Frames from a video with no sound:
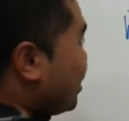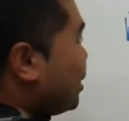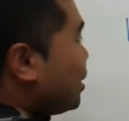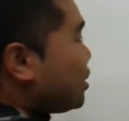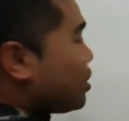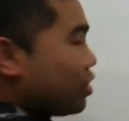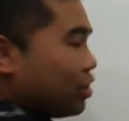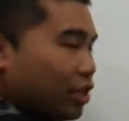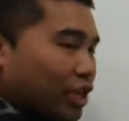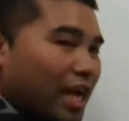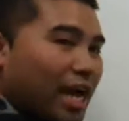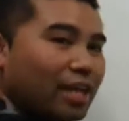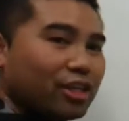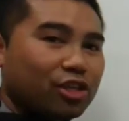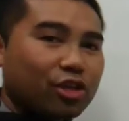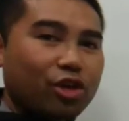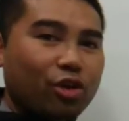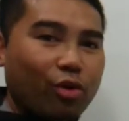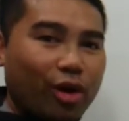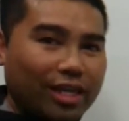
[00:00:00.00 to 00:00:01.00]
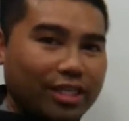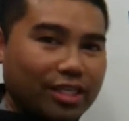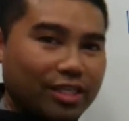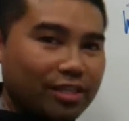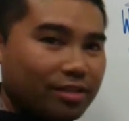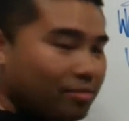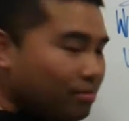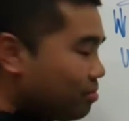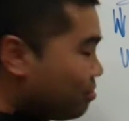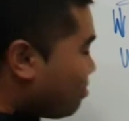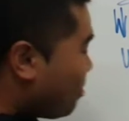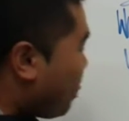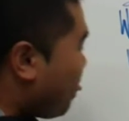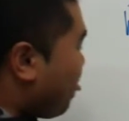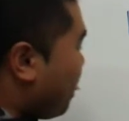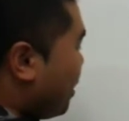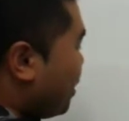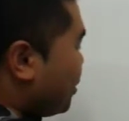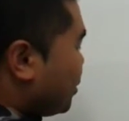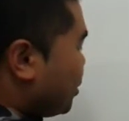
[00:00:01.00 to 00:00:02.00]
So you got your question.
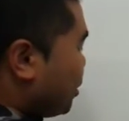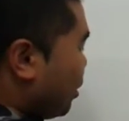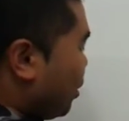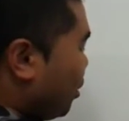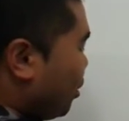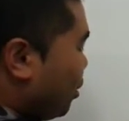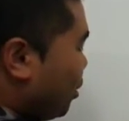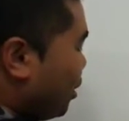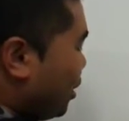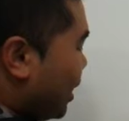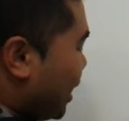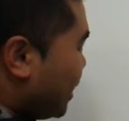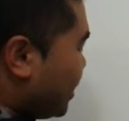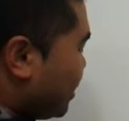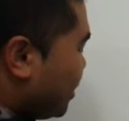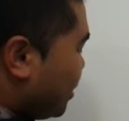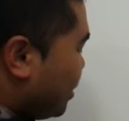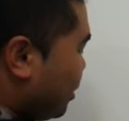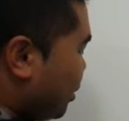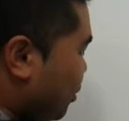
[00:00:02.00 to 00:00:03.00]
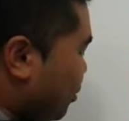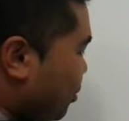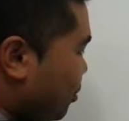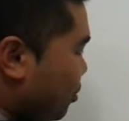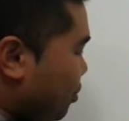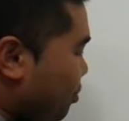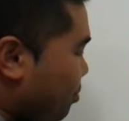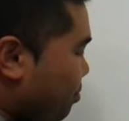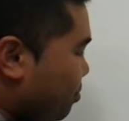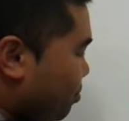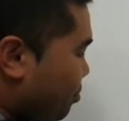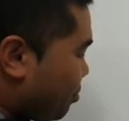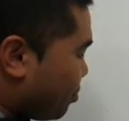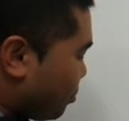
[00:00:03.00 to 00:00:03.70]
So let's do,